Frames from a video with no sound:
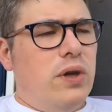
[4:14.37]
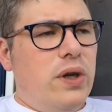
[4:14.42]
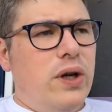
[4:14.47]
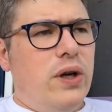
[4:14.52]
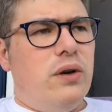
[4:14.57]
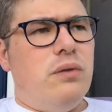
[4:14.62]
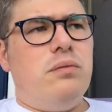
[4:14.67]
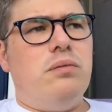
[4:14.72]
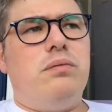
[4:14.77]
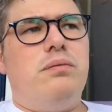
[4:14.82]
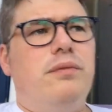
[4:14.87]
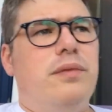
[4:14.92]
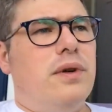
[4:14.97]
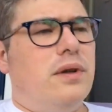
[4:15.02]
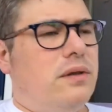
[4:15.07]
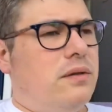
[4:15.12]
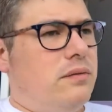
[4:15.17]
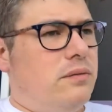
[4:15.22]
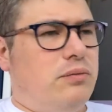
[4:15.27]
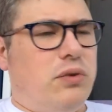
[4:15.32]
you know,
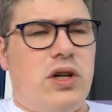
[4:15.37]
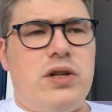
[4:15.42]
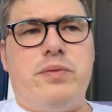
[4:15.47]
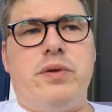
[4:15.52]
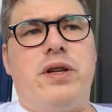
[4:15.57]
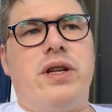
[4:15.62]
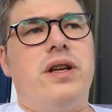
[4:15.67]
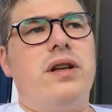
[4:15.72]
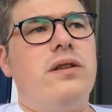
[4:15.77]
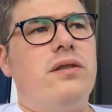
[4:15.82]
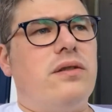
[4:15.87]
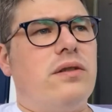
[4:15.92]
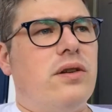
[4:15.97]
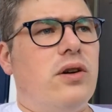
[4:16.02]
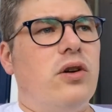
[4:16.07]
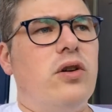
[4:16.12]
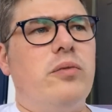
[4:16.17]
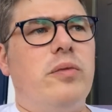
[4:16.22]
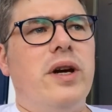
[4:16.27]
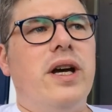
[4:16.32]
brush my teeth,
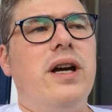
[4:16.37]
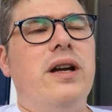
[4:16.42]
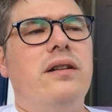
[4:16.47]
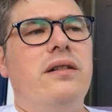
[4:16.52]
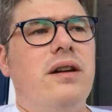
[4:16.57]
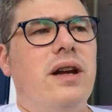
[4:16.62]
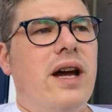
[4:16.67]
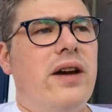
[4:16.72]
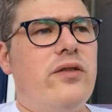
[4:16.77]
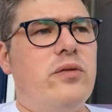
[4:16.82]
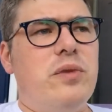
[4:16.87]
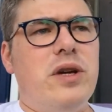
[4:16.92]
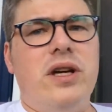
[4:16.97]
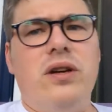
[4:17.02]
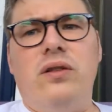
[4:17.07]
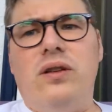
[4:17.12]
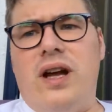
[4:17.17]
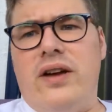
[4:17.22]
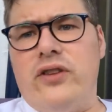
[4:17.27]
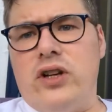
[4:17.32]
go to bed, have a
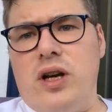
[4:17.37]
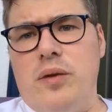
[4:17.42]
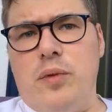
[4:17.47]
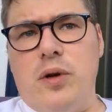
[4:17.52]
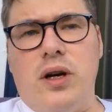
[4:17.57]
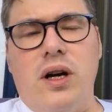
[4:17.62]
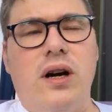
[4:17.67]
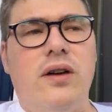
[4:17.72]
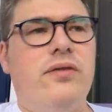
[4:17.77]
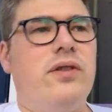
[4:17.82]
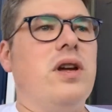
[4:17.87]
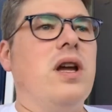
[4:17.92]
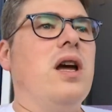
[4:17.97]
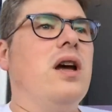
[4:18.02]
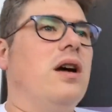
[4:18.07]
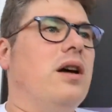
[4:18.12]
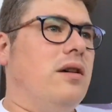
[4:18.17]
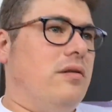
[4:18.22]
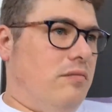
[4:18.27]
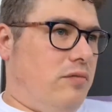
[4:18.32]
meal, have a cup of coffee,
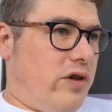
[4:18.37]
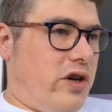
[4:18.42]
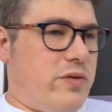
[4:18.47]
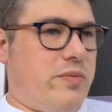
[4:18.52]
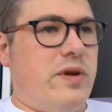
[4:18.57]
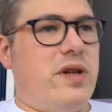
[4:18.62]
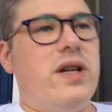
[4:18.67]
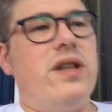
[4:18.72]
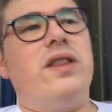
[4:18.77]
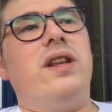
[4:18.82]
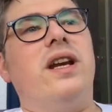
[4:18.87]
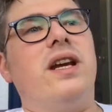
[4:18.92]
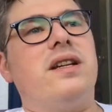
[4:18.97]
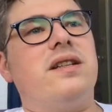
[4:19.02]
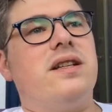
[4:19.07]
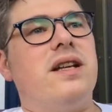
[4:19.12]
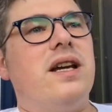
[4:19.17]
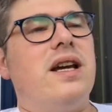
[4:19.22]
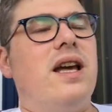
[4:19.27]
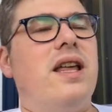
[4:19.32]
brush my teeth the
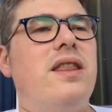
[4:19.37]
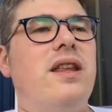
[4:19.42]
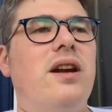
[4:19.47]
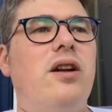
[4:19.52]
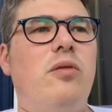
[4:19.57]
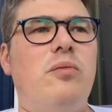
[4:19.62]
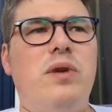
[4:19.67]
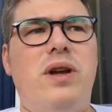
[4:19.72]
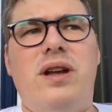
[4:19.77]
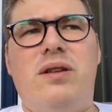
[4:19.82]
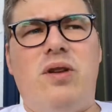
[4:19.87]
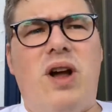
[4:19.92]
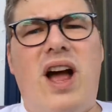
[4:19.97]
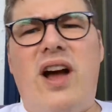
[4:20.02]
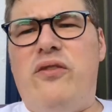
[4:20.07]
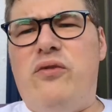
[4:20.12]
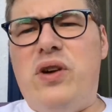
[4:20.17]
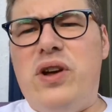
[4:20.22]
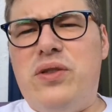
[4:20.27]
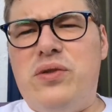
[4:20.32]
next day, and then I'll be
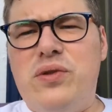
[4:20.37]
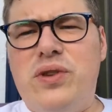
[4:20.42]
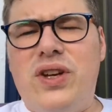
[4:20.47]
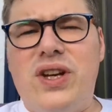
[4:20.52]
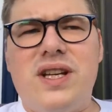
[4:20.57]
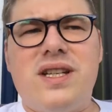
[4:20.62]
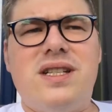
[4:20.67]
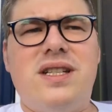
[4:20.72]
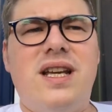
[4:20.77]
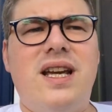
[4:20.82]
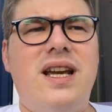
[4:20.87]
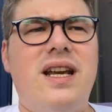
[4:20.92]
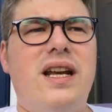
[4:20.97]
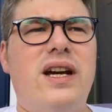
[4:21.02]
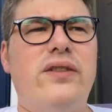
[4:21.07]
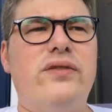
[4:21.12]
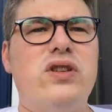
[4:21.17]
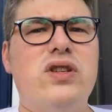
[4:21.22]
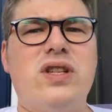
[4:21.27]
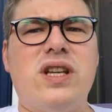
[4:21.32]
halfway through the next day
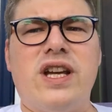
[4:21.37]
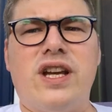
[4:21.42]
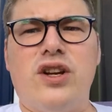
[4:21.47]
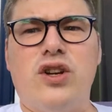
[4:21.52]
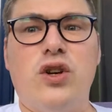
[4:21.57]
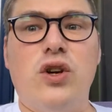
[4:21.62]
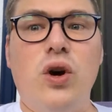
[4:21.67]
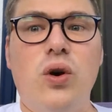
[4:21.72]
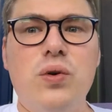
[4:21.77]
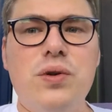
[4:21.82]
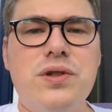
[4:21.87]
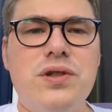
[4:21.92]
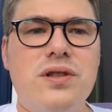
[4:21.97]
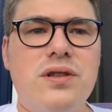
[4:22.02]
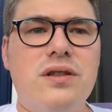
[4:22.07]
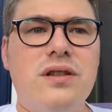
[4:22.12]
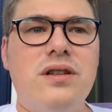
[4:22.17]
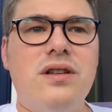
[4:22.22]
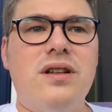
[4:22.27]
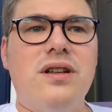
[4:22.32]
and have this like ghost
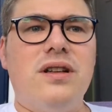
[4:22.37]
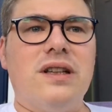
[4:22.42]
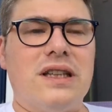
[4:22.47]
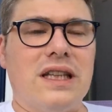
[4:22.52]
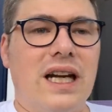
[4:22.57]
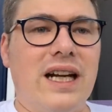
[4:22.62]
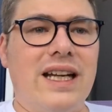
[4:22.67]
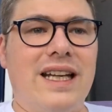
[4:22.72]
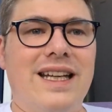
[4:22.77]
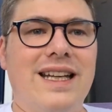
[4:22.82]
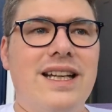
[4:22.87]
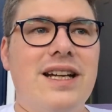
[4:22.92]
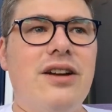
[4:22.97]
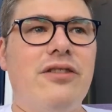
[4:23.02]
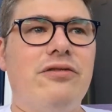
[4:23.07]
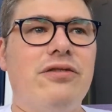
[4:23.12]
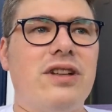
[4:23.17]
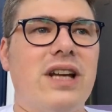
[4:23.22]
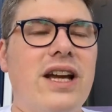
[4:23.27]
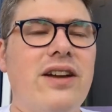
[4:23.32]

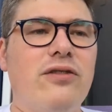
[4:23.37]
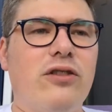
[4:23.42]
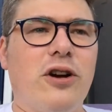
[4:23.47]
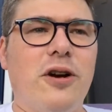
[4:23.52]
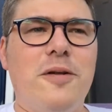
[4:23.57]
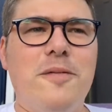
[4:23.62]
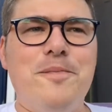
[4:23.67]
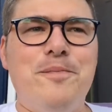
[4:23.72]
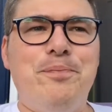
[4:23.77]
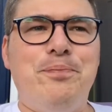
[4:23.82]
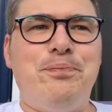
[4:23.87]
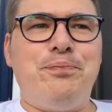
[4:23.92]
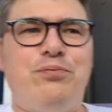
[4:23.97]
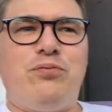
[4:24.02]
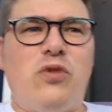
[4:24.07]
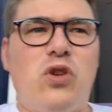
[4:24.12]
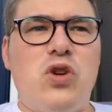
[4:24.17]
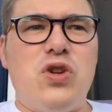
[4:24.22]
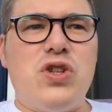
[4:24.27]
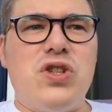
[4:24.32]
Latakia flavor
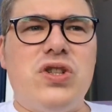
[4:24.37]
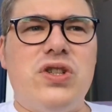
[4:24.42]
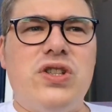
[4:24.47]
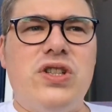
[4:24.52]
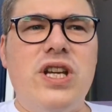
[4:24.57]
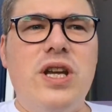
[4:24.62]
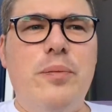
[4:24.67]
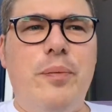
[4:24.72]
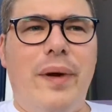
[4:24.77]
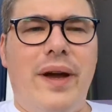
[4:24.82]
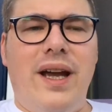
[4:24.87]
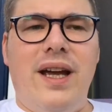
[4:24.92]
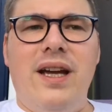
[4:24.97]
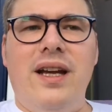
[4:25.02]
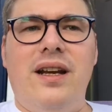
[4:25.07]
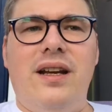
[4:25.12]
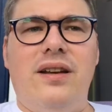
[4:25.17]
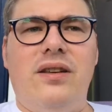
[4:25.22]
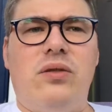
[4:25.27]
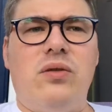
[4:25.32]
just seep
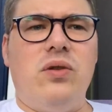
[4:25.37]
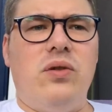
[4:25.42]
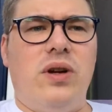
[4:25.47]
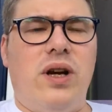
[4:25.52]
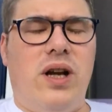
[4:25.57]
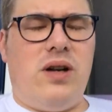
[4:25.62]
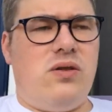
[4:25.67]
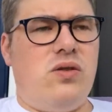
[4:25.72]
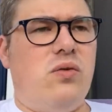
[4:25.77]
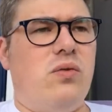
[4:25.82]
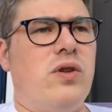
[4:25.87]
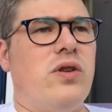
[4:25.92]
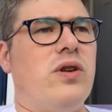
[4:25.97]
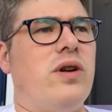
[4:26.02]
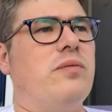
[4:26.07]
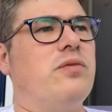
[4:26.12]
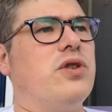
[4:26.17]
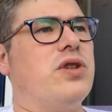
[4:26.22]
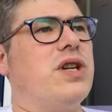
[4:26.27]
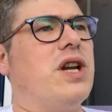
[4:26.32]
in through. And I don't know
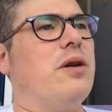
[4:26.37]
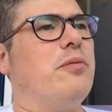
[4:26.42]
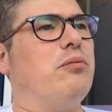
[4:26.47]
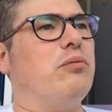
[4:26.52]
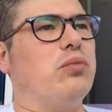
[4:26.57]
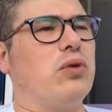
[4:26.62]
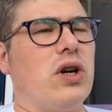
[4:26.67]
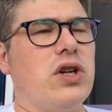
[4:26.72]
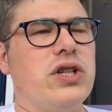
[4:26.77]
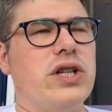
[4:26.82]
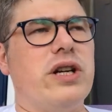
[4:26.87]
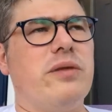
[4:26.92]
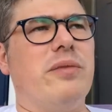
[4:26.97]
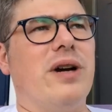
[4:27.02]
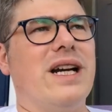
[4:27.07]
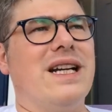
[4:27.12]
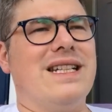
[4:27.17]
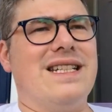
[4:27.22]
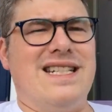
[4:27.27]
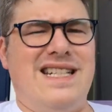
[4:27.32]
whether I'm just not
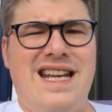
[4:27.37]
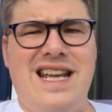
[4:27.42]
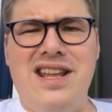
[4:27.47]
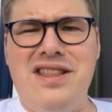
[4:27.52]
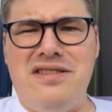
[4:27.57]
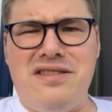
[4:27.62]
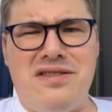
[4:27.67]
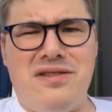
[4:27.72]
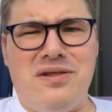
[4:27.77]
brushing my teeth